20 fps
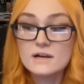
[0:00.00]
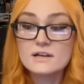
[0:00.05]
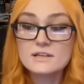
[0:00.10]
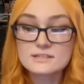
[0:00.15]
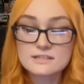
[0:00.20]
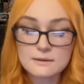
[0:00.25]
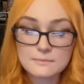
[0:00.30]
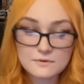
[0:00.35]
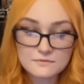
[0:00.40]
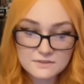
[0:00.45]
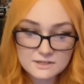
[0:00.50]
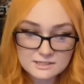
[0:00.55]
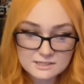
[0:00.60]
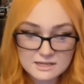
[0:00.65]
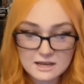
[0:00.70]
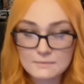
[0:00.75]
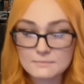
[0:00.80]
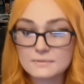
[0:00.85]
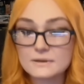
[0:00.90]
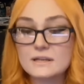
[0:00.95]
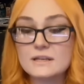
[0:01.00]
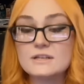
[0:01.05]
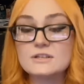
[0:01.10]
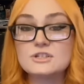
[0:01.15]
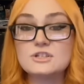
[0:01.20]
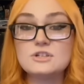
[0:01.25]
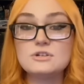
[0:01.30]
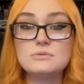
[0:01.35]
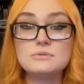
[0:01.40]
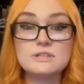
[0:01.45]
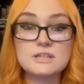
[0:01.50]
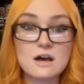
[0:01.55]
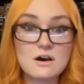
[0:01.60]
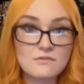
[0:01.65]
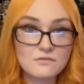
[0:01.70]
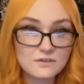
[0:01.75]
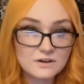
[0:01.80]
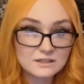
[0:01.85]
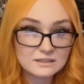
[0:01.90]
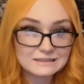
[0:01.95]
some of these companies do
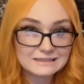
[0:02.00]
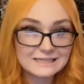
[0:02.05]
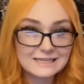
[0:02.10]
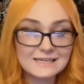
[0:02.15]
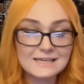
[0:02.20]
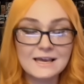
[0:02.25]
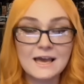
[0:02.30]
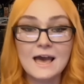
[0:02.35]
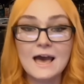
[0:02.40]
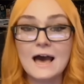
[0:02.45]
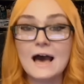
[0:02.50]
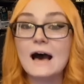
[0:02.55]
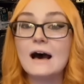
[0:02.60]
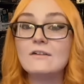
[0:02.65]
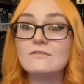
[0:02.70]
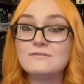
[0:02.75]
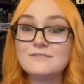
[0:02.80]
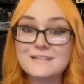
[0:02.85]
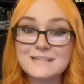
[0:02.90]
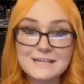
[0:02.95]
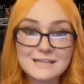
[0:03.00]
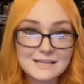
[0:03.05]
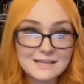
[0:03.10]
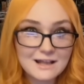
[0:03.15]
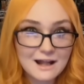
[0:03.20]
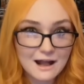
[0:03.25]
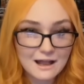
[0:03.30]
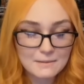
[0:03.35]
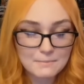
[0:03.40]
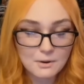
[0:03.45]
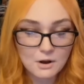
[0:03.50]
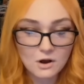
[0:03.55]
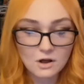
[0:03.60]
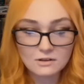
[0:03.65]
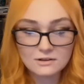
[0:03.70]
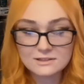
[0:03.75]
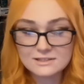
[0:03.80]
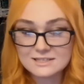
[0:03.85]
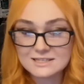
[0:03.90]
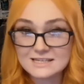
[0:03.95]
definitely have DEI
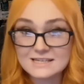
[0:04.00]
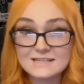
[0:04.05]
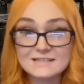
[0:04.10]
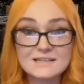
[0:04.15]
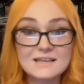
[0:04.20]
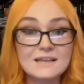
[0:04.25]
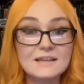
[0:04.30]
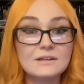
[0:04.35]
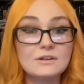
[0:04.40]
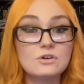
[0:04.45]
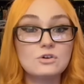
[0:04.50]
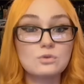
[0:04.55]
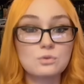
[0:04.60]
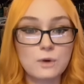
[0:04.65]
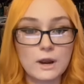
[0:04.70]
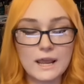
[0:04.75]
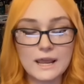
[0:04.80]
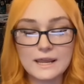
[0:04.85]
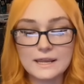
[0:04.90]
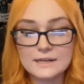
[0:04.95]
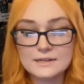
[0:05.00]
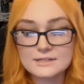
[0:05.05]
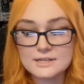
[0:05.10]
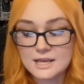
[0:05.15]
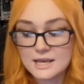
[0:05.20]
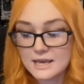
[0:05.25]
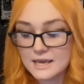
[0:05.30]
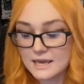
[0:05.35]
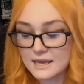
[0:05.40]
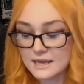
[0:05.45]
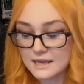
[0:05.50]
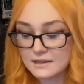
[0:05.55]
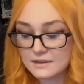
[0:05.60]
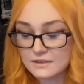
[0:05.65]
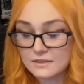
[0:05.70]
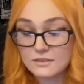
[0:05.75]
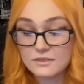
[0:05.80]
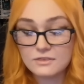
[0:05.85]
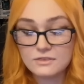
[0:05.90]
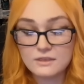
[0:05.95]
policies ingrained
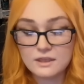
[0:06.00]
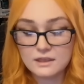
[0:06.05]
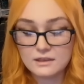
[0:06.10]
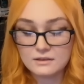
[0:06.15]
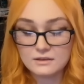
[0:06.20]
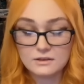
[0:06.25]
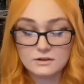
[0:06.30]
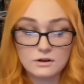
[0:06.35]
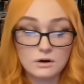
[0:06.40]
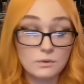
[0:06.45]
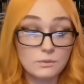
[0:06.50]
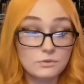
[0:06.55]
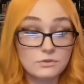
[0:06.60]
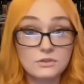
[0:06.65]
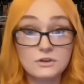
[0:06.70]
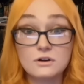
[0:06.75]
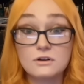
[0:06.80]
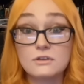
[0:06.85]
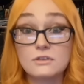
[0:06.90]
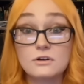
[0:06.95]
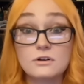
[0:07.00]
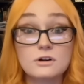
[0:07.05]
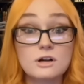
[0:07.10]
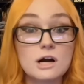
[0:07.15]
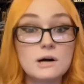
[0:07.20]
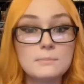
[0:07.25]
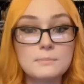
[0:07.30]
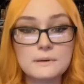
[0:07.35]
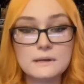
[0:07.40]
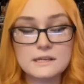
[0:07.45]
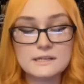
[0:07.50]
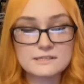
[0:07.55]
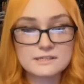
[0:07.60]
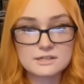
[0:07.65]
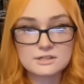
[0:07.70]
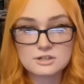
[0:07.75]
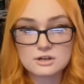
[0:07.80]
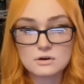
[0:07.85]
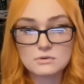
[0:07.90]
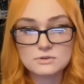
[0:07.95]
in you know their their companies
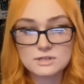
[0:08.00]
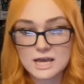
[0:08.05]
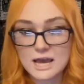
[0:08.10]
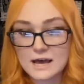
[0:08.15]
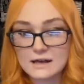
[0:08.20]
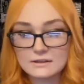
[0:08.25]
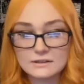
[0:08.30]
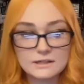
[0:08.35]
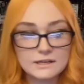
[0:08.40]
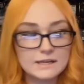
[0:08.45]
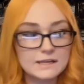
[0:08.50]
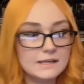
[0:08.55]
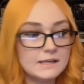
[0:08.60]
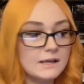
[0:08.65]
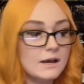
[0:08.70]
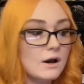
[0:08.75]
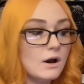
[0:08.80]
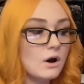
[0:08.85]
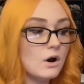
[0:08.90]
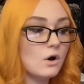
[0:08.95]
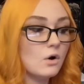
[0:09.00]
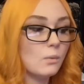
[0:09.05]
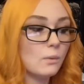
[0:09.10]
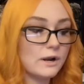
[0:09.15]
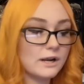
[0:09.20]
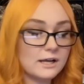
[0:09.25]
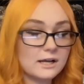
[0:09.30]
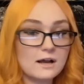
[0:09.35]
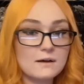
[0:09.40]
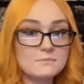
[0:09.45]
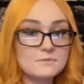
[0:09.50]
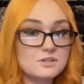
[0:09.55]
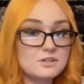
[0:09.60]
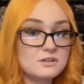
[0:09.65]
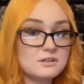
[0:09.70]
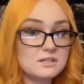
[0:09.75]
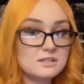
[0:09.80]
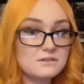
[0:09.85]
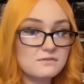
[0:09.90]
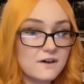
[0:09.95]
in totality when it comes to
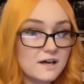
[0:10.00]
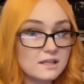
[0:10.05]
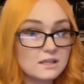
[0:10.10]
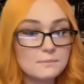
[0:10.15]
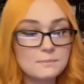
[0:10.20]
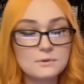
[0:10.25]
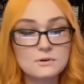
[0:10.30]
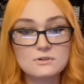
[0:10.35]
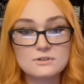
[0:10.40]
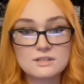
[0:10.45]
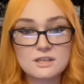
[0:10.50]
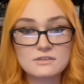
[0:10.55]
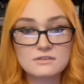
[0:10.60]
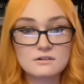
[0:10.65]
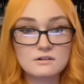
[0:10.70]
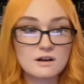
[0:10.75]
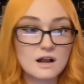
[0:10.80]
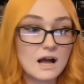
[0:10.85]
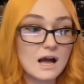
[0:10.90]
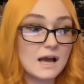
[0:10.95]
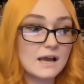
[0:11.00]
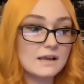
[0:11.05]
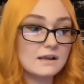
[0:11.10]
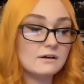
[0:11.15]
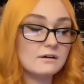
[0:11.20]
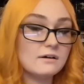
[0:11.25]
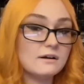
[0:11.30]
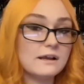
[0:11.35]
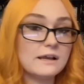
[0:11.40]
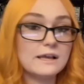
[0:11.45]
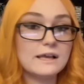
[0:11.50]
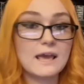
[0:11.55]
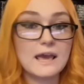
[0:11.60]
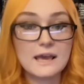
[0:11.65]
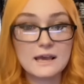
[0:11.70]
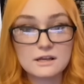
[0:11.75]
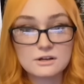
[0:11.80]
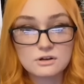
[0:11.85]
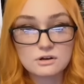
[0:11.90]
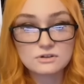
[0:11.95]
the developers that they're hiring
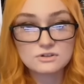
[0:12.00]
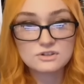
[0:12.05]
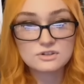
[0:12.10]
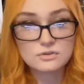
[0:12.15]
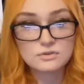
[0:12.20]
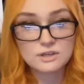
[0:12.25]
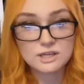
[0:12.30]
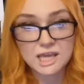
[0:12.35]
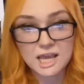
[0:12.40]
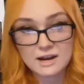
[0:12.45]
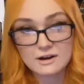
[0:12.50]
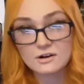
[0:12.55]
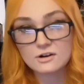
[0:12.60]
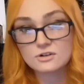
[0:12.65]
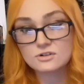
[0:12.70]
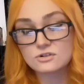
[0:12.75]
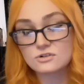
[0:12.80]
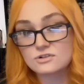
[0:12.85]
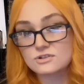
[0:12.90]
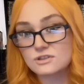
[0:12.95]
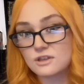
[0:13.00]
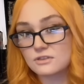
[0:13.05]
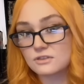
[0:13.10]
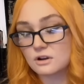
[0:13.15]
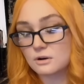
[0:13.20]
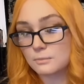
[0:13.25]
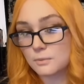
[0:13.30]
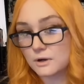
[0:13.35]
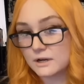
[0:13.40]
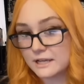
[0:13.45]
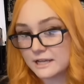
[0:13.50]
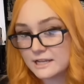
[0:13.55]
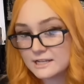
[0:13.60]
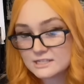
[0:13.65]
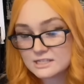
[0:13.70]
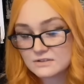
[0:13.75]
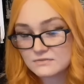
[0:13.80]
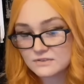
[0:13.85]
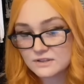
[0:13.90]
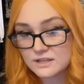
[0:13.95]
and also the characters that they're putting
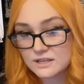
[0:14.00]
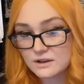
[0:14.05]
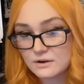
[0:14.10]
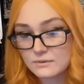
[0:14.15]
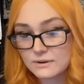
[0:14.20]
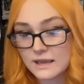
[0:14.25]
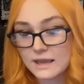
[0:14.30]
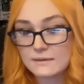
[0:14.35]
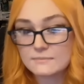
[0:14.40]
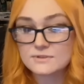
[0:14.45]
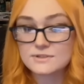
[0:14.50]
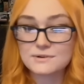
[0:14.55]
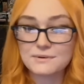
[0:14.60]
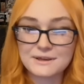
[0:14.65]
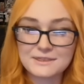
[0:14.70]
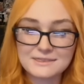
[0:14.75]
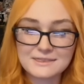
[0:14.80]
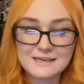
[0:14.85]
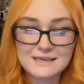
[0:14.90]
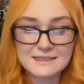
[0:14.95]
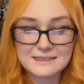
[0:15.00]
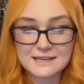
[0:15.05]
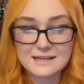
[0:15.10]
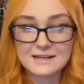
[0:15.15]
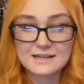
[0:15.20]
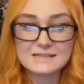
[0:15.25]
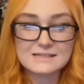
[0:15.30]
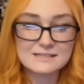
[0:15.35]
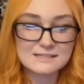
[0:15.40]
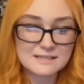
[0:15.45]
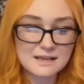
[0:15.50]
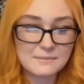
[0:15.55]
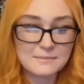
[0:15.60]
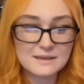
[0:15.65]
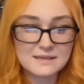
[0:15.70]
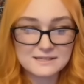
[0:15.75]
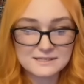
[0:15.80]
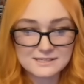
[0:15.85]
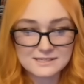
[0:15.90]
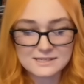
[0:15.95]
into video games so i think that in some
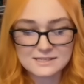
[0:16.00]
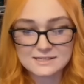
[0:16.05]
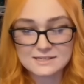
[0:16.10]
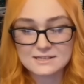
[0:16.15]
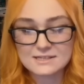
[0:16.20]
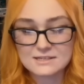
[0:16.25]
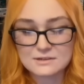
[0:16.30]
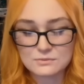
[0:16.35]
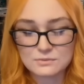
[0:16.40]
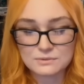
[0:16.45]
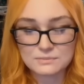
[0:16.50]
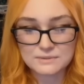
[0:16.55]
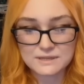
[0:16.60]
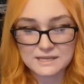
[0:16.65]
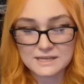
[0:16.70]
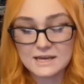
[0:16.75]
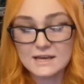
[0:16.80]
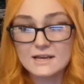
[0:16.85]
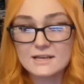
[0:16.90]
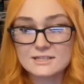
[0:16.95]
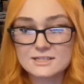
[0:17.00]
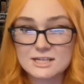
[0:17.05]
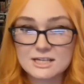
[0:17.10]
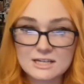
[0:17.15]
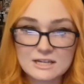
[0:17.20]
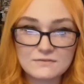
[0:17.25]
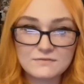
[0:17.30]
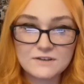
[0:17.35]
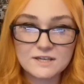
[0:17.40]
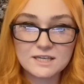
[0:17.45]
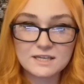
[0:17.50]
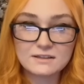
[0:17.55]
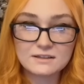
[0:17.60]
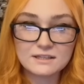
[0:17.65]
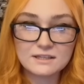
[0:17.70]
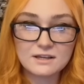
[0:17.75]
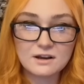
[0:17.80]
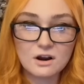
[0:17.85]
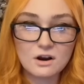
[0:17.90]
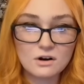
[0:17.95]
instances it would be
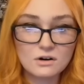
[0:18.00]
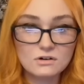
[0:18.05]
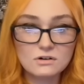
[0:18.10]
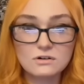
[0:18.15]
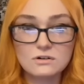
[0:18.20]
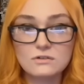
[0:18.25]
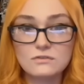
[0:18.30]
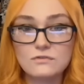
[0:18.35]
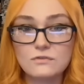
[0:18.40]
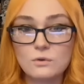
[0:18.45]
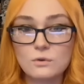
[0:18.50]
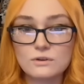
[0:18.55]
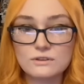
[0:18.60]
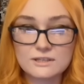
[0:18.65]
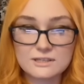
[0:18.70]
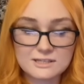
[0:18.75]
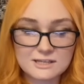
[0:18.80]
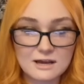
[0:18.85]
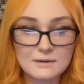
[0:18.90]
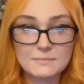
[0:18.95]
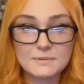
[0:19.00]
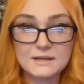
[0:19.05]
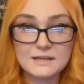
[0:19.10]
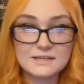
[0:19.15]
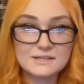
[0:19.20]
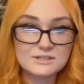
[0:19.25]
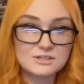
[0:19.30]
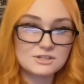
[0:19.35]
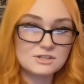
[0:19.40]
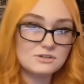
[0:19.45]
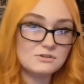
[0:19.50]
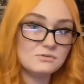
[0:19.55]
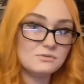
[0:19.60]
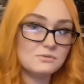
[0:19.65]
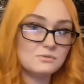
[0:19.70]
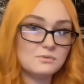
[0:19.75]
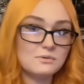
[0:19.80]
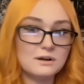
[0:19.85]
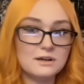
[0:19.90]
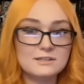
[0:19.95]
significantly harder for these companies
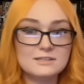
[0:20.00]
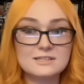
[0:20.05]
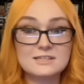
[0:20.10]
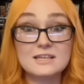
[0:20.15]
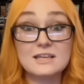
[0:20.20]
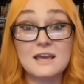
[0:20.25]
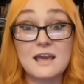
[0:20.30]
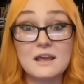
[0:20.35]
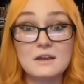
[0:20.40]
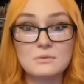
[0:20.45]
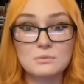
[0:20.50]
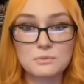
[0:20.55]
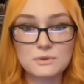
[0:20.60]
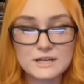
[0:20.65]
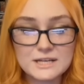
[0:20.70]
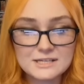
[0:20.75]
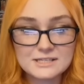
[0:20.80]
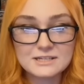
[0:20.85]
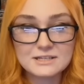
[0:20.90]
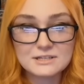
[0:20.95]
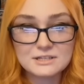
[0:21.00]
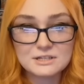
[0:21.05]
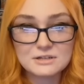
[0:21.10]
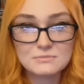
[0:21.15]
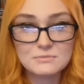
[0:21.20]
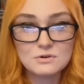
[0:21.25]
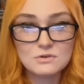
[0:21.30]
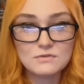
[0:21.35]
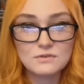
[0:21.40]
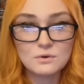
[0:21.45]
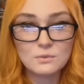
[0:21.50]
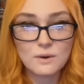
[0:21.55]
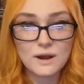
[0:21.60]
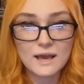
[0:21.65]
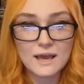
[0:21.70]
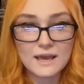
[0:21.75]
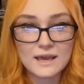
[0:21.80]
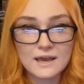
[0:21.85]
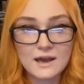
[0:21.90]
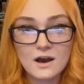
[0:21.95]
to see a reason to move
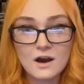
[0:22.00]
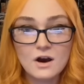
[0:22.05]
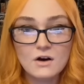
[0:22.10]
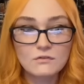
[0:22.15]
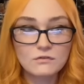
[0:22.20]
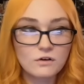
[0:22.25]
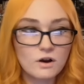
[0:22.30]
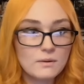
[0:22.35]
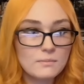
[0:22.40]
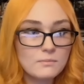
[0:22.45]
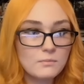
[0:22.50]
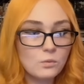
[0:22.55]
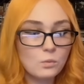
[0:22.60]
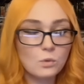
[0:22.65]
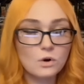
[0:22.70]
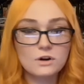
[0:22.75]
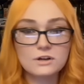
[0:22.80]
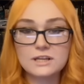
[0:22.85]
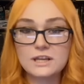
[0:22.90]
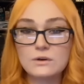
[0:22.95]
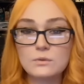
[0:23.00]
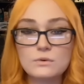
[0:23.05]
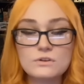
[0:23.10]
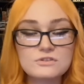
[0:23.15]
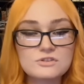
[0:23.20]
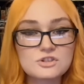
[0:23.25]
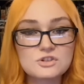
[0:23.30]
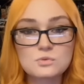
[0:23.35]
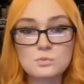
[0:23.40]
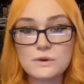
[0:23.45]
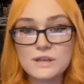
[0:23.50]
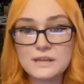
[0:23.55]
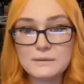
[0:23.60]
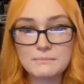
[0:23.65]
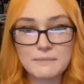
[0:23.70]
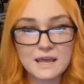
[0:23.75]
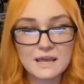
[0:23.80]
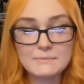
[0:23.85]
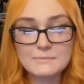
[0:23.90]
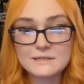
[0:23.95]
away from working with sweet
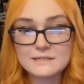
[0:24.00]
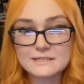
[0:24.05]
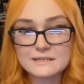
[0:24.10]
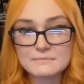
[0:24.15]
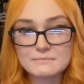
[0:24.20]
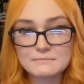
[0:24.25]
babies and